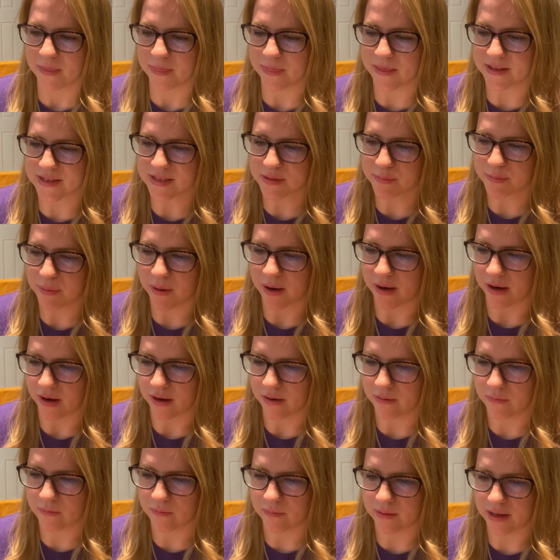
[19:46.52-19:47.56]
this
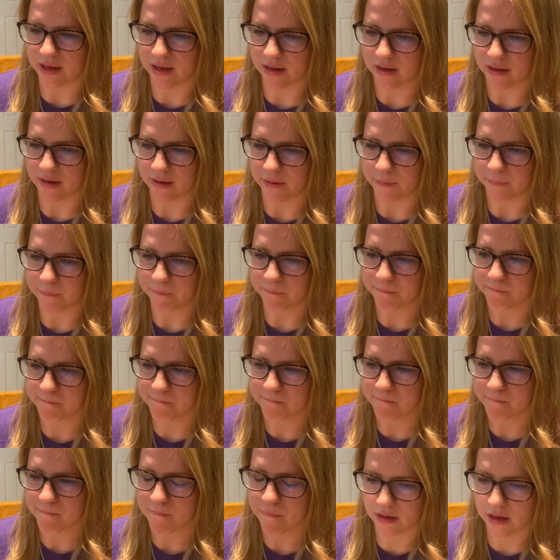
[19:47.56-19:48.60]
part when
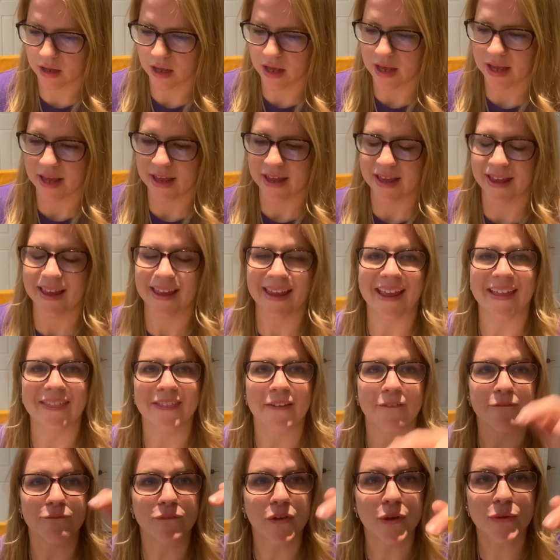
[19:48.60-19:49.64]
in
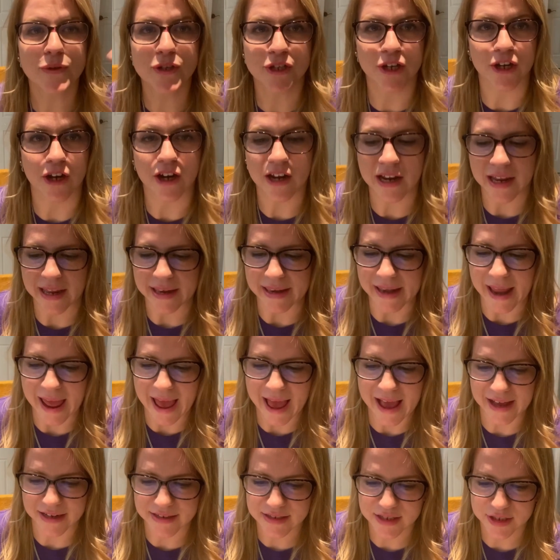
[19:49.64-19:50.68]
the future in
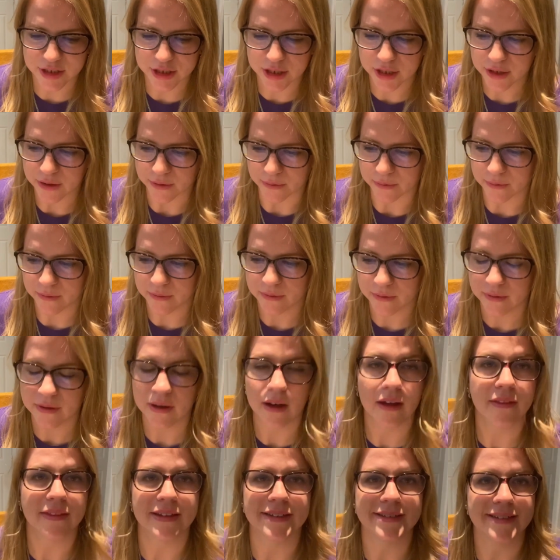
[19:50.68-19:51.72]
Acts 2,
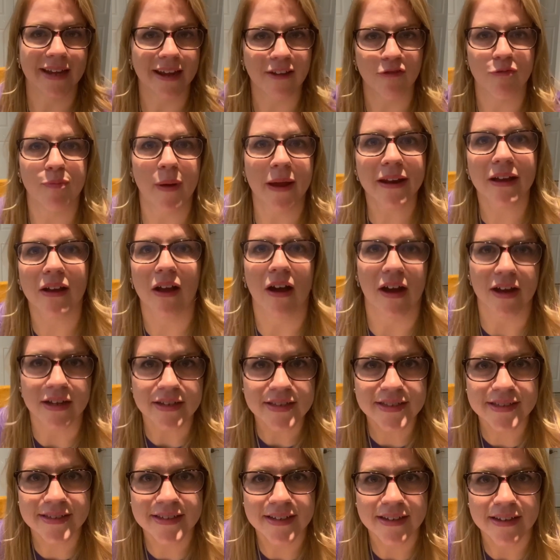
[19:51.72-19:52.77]
the day of
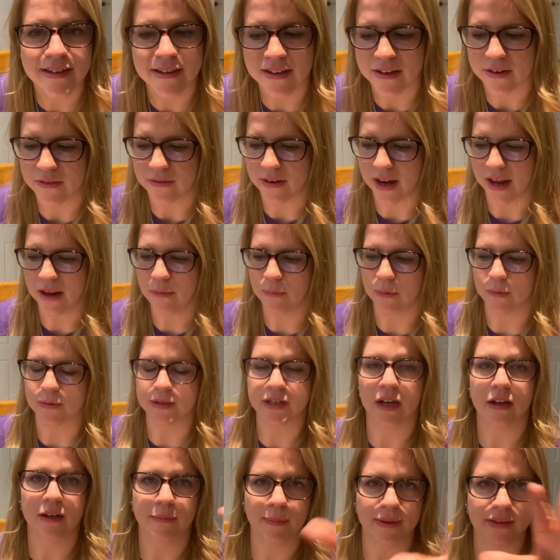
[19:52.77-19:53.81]
Pentecost, right? When we're
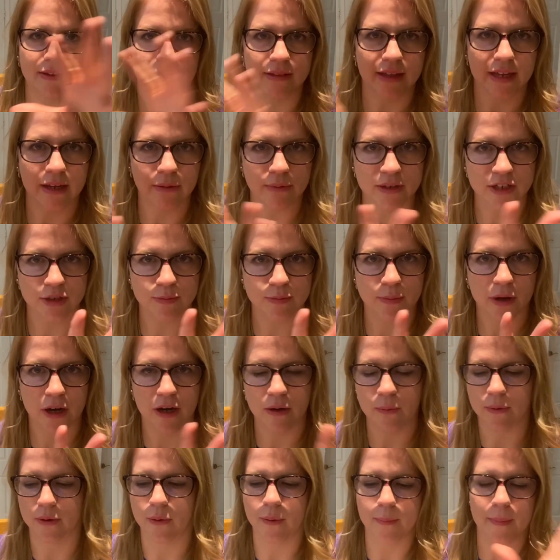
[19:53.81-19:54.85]
talking about the language part,
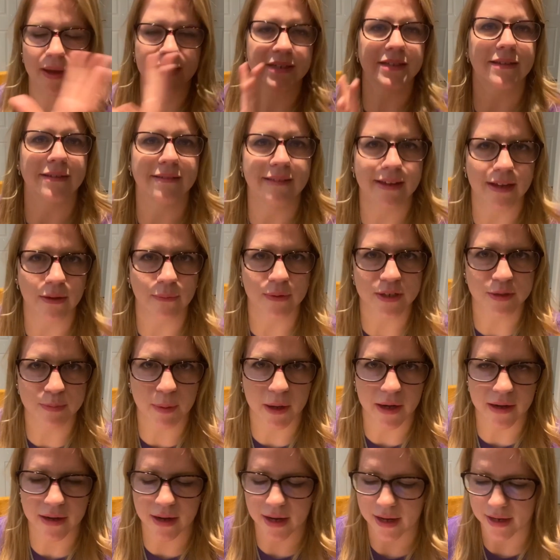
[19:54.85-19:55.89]
we're going back to the language
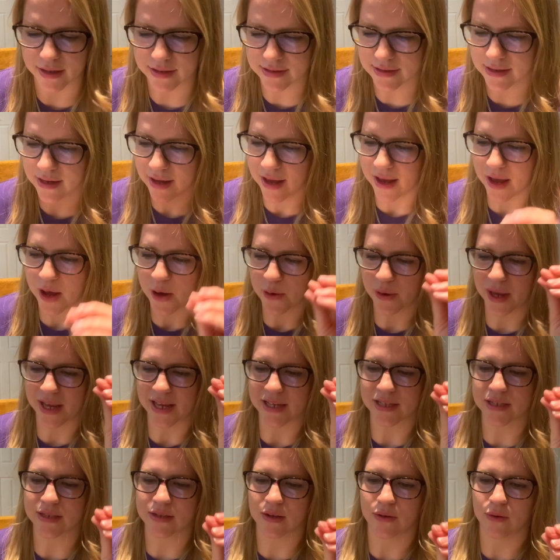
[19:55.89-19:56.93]
part, guys. Okay,
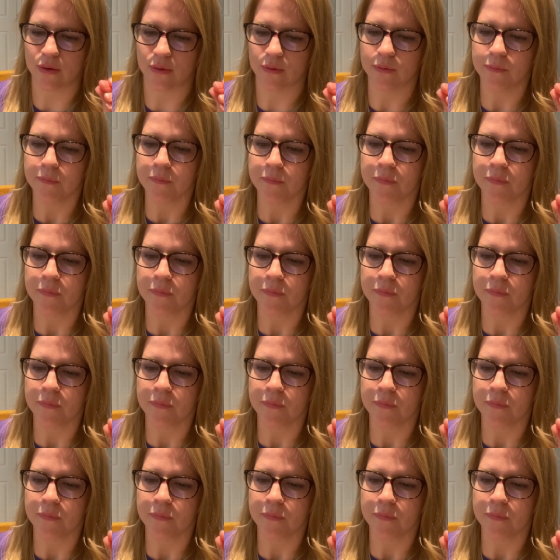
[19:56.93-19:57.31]
so